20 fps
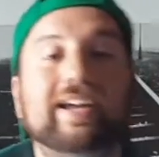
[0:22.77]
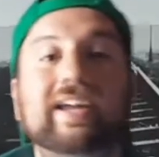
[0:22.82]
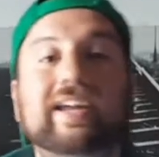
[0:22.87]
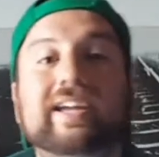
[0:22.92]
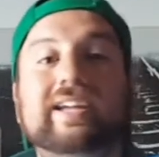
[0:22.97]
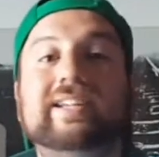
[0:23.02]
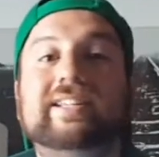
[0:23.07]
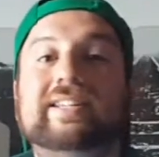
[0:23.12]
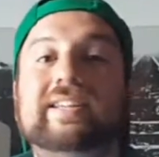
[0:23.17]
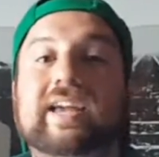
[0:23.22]

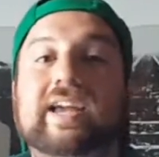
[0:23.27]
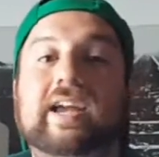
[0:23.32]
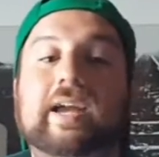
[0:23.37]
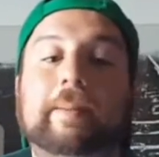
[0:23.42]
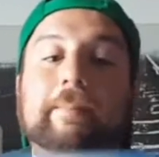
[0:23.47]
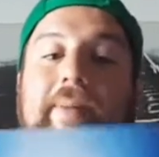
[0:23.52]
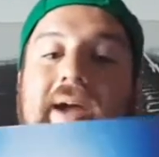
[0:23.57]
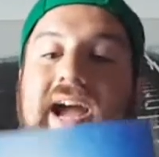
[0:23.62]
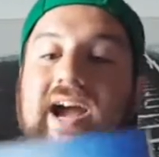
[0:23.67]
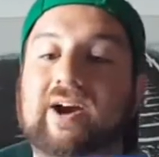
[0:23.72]
It's a
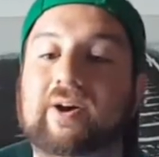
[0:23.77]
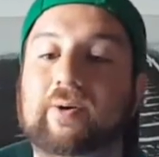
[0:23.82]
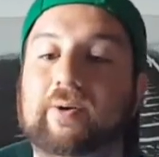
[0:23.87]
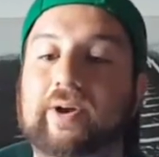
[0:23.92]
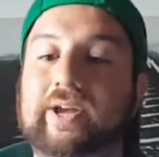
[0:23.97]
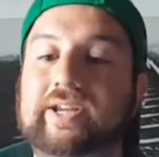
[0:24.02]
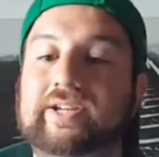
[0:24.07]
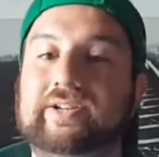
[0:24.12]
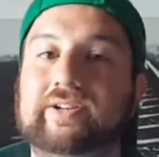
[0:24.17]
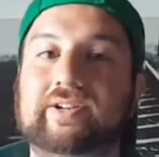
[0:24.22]
Power
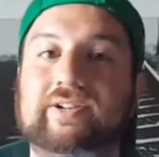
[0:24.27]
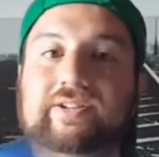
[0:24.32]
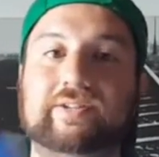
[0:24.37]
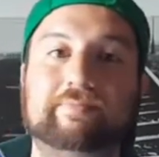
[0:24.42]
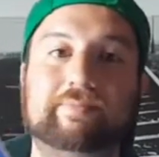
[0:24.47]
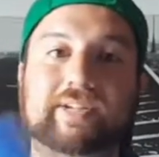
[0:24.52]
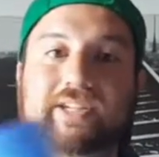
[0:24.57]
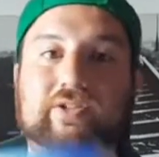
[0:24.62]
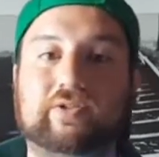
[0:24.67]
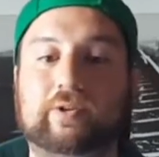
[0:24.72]
Rangers
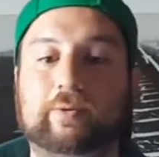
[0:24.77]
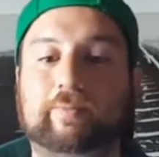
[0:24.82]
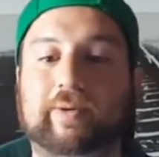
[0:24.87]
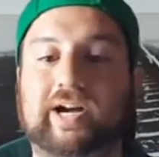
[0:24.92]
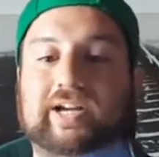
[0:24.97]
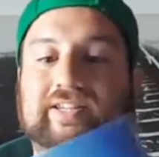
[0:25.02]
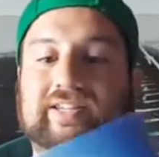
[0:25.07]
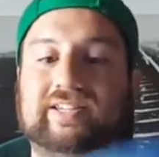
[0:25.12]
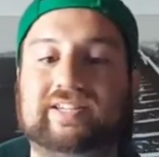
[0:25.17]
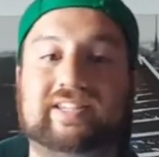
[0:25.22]
mystery
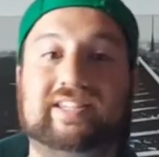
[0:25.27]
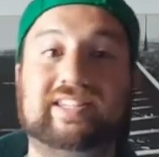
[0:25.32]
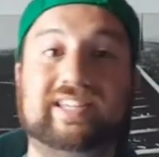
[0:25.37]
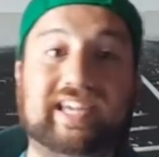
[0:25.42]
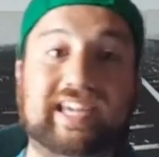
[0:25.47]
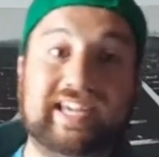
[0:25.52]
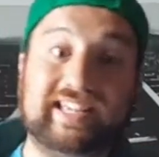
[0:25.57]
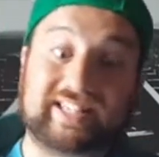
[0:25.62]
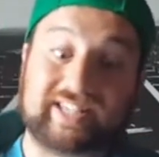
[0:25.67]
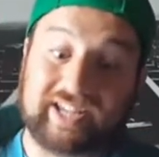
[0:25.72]
box.
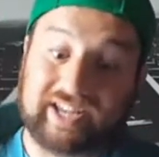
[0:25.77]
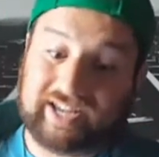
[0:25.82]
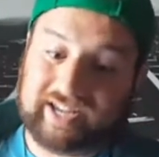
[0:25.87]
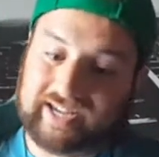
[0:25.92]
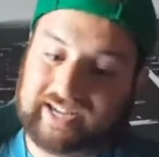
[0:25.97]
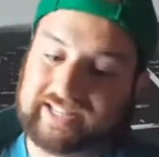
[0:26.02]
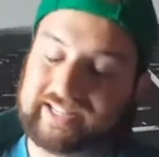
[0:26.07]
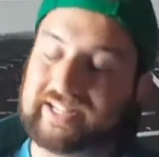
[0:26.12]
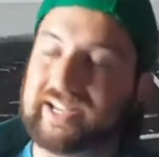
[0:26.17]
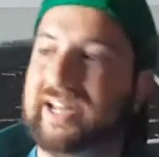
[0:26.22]
See,
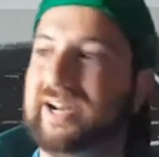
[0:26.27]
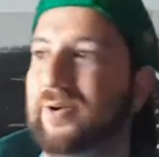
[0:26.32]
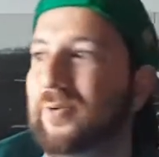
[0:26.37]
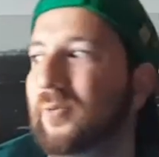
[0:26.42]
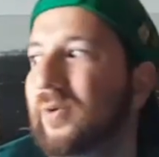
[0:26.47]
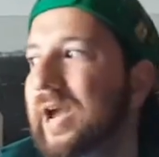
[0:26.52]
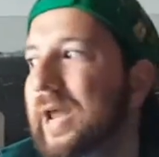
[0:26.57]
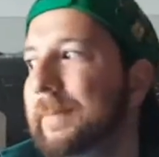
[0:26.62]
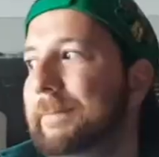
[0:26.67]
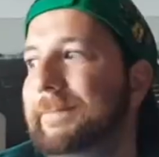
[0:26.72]
it's kind of
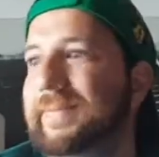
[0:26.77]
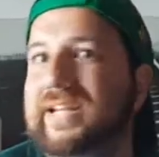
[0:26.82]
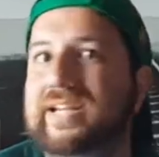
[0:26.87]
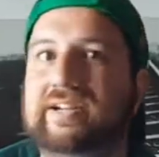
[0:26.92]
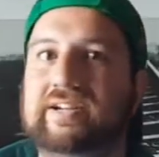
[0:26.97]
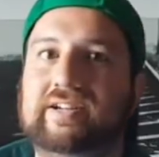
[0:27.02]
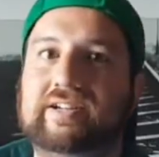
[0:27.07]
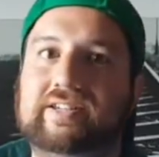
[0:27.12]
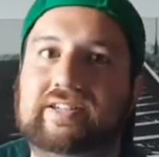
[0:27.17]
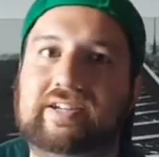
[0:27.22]
wet
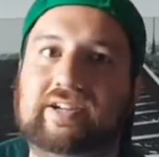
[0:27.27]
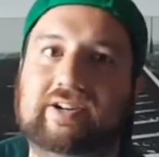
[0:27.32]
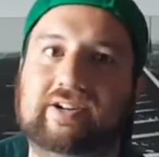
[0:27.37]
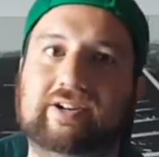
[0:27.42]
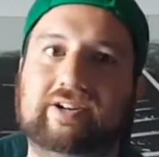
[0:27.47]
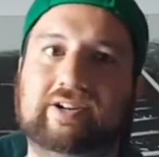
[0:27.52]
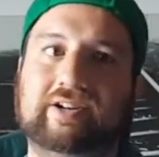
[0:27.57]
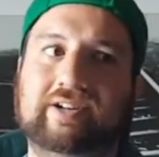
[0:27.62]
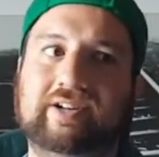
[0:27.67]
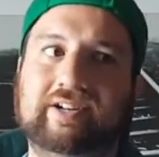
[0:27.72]
because
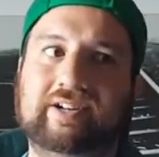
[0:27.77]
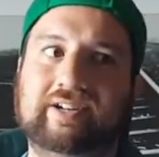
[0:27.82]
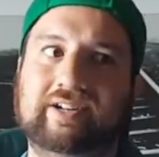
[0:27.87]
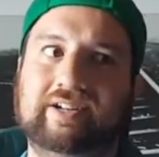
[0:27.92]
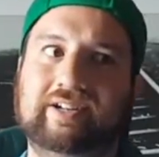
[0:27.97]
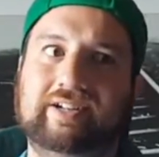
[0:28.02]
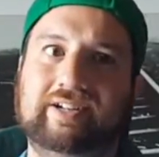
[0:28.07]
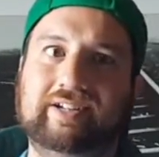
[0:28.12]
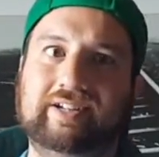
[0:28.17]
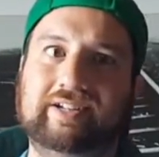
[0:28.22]
here
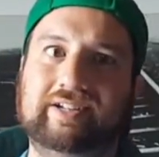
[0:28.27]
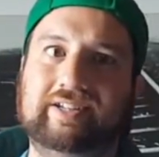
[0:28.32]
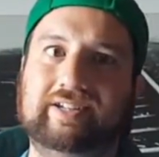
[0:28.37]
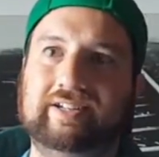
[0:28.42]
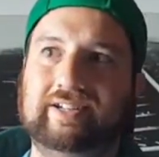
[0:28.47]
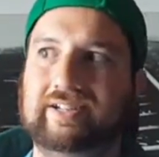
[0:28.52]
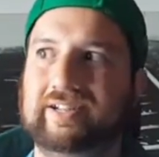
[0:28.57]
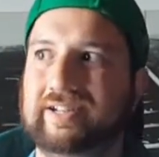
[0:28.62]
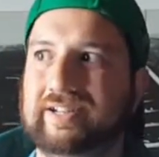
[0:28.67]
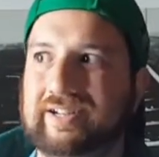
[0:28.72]
in